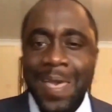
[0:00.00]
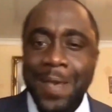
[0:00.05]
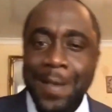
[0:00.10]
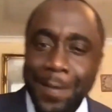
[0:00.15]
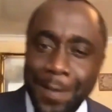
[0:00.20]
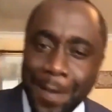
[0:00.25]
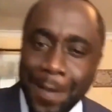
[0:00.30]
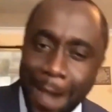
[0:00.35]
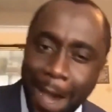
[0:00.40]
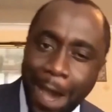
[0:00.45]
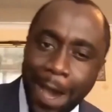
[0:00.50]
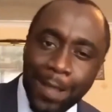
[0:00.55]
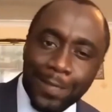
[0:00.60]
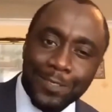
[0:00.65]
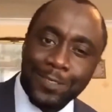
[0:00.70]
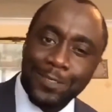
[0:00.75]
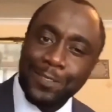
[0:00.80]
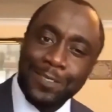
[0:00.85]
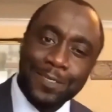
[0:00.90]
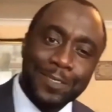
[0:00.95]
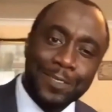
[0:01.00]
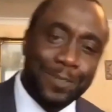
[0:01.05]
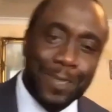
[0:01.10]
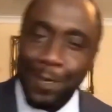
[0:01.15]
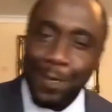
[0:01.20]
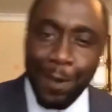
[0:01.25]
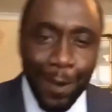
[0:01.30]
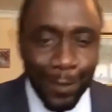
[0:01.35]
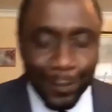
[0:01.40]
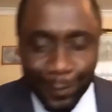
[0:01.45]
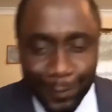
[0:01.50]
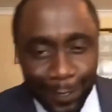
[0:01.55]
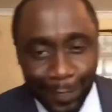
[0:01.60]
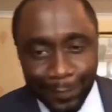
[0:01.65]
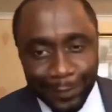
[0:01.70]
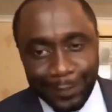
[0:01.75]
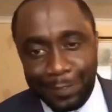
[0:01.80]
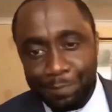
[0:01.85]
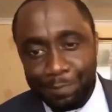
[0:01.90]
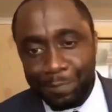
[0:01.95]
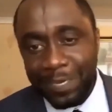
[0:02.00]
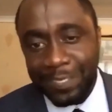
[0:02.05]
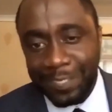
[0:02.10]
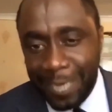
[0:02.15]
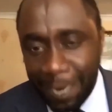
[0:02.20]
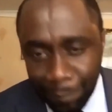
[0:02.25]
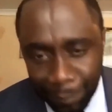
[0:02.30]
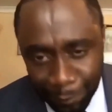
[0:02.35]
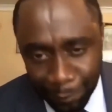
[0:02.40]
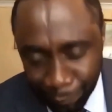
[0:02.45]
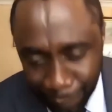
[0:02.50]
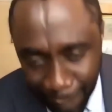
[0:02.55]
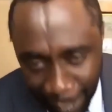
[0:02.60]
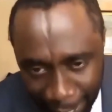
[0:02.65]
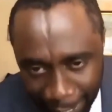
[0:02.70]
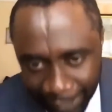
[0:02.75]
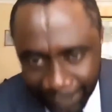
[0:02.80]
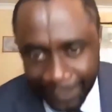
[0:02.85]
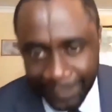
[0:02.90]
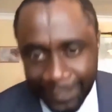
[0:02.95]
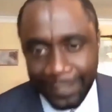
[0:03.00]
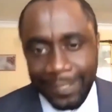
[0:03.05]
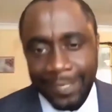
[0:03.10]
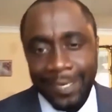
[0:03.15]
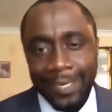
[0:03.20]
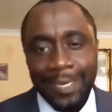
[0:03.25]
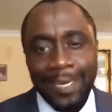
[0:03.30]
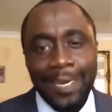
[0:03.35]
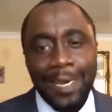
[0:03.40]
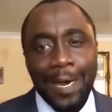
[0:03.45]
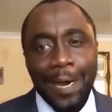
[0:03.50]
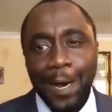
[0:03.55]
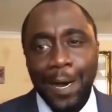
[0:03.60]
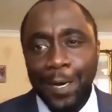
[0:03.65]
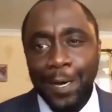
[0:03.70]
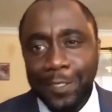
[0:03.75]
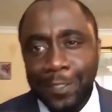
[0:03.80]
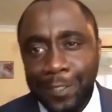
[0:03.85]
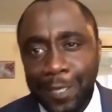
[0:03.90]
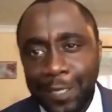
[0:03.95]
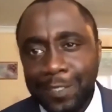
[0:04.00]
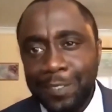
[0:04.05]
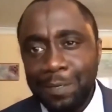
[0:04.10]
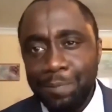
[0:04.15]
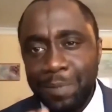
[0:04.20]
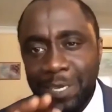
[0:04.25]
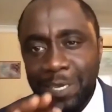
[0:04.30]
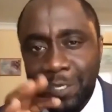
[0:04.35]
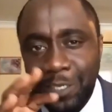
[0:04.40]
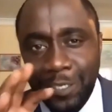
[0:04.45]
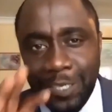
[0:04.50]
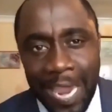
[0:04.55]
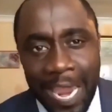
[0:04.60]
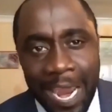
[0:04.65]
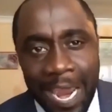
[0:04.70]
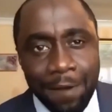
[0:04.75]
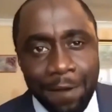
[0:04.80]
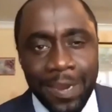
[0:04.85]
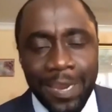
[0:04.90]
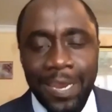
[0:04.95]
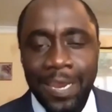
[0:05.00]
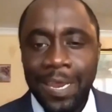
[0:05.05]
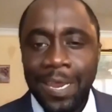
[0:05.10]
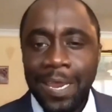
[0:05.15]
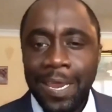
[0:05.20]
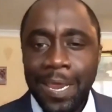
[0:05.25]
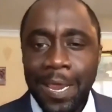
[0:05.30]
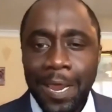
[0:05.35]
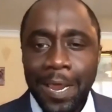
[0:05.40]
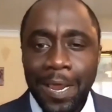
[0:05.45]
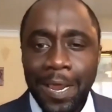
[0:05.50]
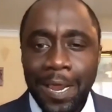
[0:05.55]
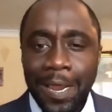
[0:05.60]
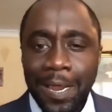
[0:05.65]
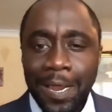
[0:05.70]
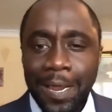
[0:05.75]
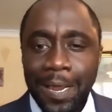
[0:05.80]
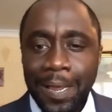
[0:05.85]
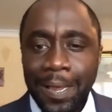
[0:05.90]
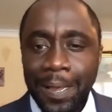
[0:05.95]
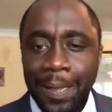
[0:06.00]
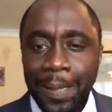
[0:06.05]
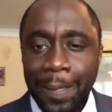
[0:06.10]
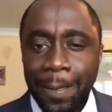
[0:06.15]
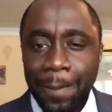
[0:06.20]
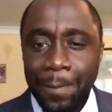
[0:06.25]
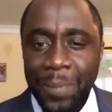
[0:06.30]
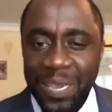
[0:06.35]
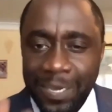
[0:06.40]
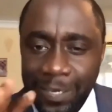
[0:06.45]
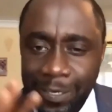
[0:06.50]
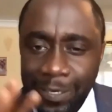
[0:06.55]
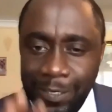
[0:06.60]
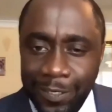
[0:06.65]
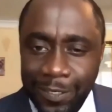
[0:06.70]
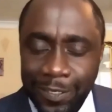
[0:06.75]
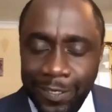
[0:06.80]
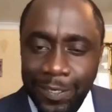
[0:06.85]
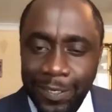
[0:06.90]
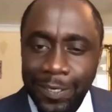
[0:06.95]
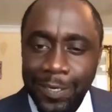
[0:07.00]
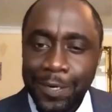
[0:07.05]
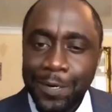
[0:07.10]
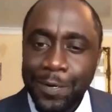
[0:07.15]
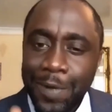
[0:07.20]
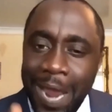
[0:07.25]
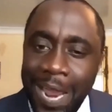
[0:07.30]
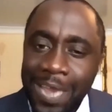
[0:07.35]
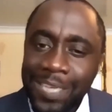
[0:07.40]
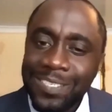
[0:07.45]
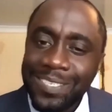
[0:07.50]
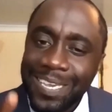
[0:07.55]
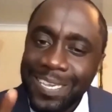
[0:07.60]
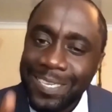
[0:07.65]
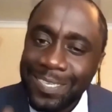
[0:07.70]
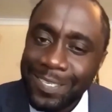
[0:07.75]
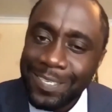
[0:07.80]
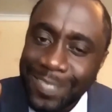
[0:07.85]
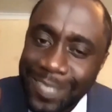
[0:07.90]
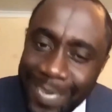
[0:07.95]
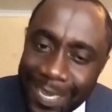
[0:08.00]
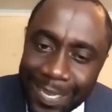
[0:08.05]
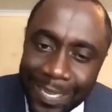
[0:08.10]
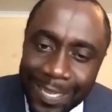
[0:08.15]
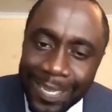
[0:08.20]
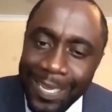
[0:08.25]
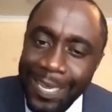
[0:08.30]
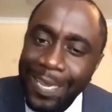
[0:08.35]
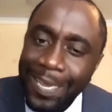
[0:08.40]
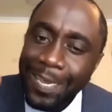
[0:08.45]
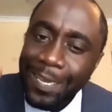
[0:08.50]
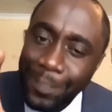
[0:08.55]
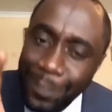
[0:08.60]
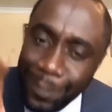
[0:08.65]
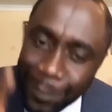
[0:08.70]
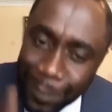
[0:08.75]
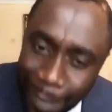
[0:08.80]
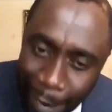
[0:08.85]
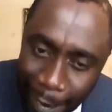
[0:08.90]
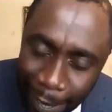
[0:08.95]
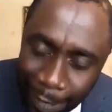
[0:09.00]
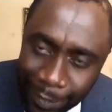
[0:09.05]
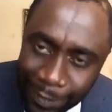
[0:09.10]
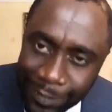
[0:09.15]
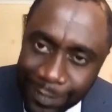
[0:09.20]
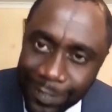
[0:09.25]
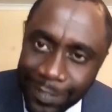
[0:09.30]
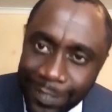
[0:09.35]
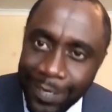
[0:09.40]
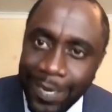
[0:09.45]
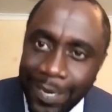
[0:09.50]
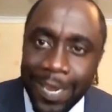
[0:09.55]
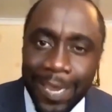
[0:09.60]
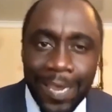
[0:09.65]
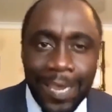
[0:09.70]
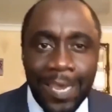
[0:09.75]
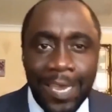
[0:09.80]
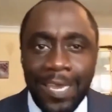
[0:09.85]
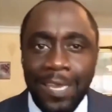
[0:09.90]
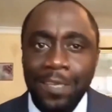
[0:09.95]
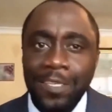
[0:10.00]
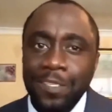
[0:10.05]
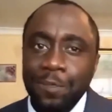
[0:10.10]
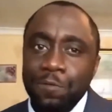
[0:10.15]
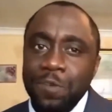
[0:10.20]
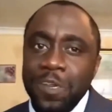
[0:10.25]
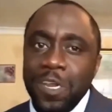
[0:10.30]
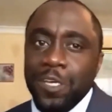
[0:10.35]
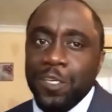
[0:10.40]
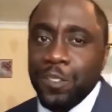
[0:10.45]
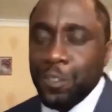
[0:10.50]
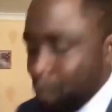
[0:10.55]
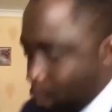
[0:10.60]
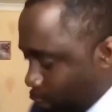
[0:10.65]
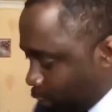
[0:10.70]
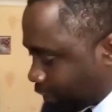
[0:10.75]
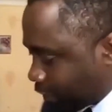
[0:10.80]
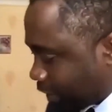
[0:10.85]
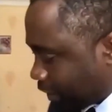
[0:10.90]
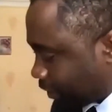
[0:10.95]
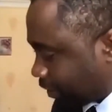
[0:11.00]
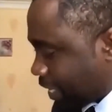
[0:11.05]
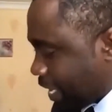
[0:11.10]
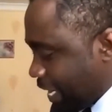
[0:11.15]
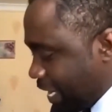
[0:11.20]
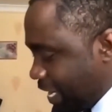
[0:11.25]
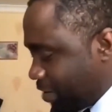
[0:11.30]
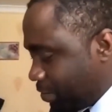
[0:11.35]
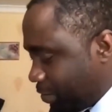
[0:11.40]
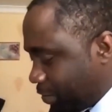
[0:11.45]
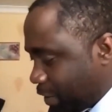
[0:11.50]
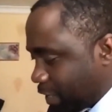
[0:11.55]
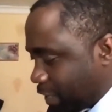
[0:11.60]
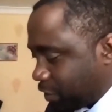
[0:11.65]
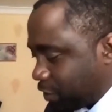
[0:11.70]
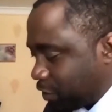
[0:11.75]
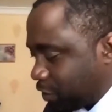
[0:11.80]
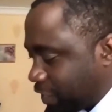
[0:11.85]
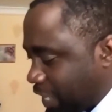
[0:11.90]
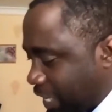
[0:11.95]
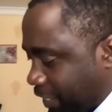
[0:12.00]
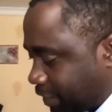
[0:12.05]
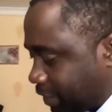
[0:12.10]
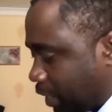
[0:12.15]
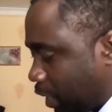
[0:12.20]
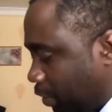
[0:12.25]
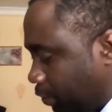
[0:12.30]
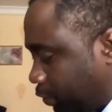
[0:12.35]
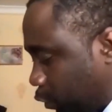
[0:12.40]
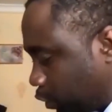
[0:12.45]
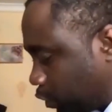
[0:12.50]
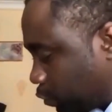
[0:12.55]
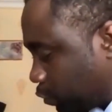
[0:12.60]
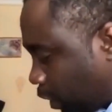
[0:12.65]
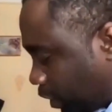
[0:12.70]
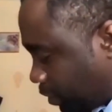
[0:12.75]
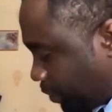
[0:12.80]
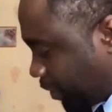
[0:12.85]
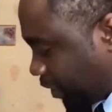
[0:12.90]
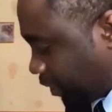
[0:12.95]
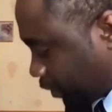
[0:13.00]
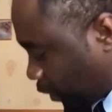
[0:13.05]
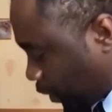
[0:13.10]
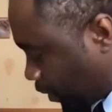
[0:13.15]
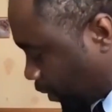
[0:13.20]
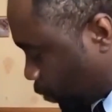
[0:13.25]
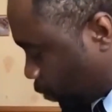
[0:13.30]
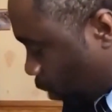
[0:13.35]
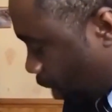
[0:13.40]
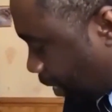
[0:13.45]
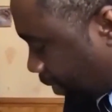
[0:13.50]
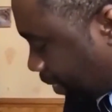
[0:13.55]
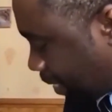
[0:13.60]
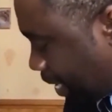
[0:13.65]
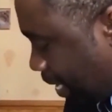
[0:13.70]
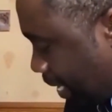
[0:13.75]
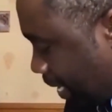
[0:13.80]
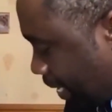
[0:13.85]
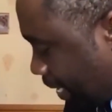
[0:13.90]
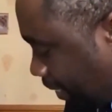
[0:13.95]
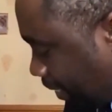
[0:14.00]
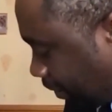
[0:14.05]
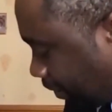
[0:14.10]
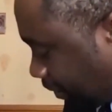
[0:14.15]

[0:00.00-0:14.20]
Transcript: ought not to be terrified, ought not to be scary, because Christ is still in charge. He reassures us in verse 6 of Deuteronomy 31. He